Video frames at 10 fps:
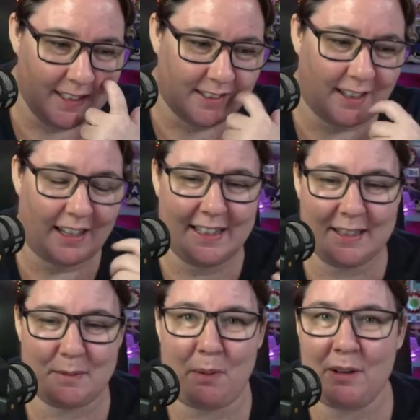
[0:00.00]
So like
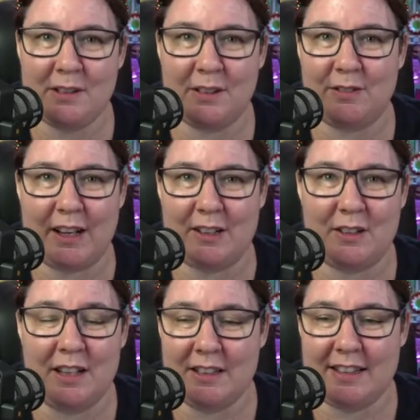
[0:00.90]
this box of like
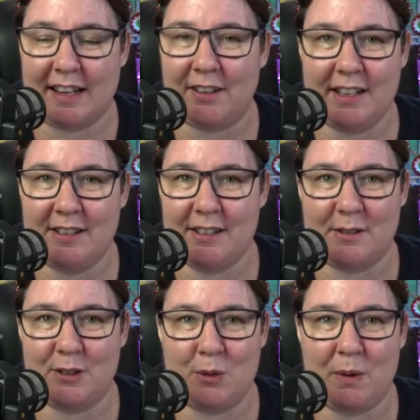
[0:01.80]
decorations, it
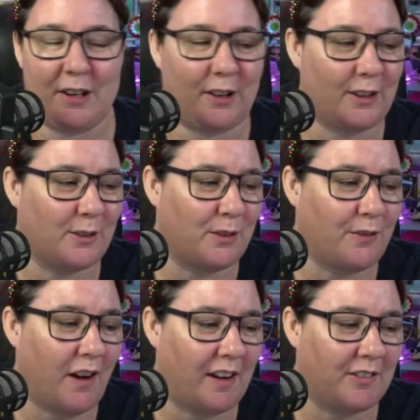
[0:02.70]
was $20, was
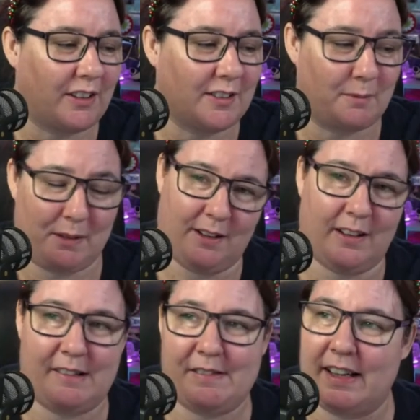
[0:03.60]
$5. I'm like, I
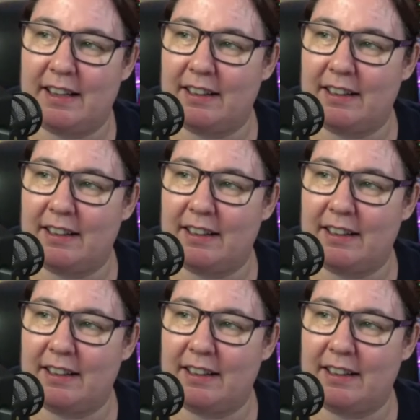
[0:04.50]
love that.